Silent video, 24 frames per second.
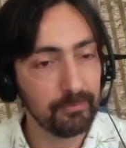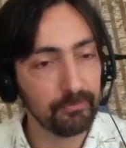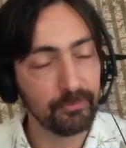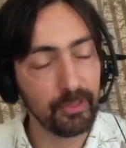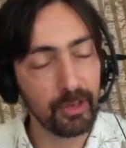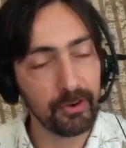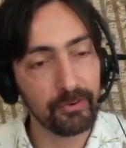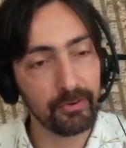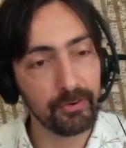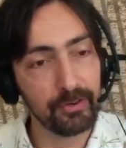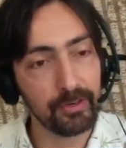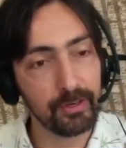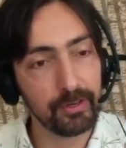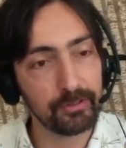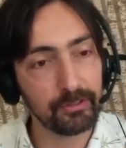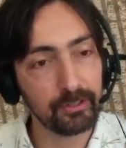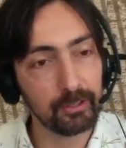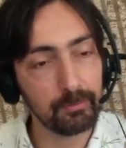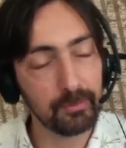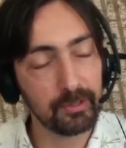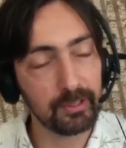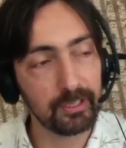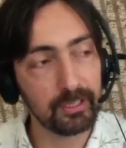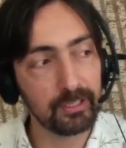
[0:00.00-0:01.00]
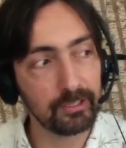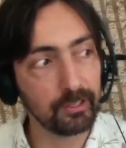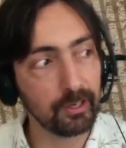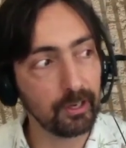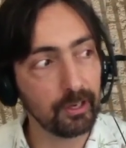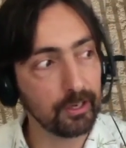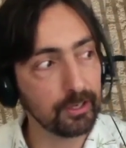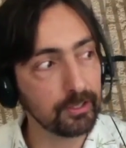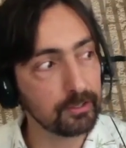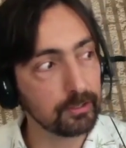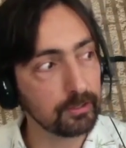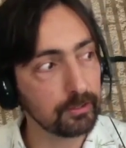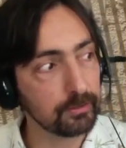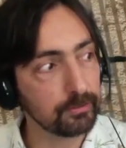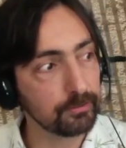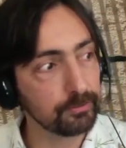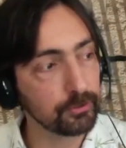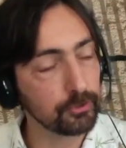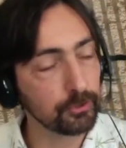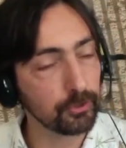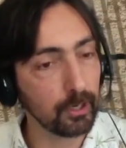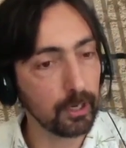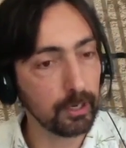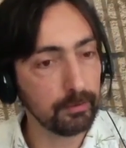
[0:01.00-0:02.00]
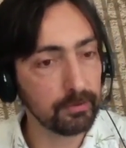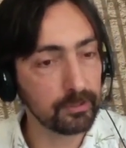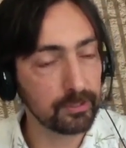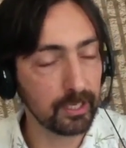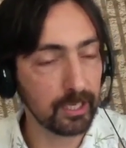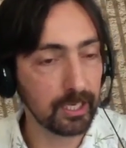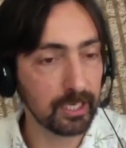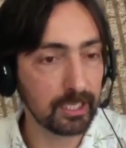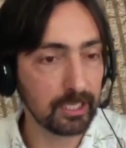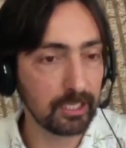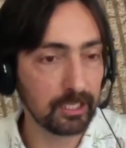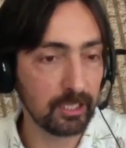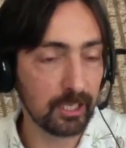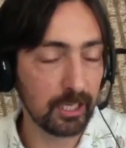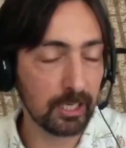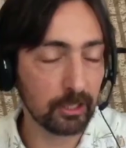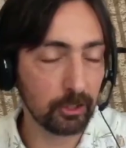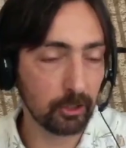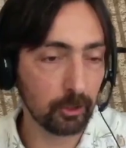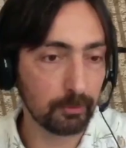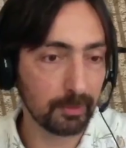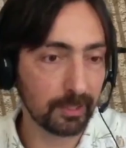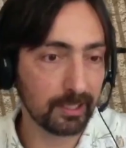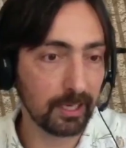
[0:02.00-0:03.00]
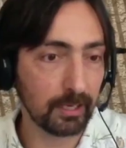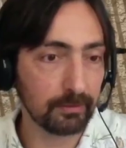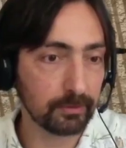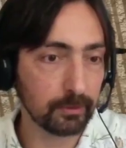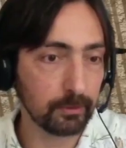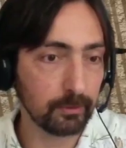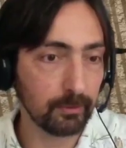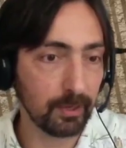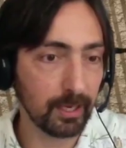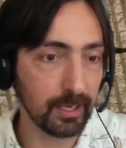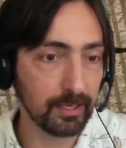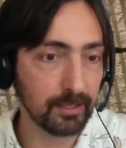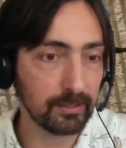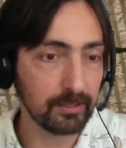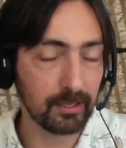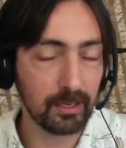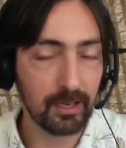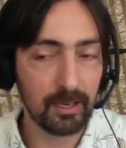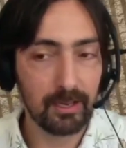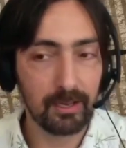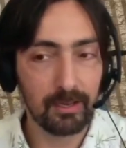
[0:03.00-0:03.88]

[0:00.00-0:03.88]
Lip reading: there are some of these kinds of drivers at economic level, and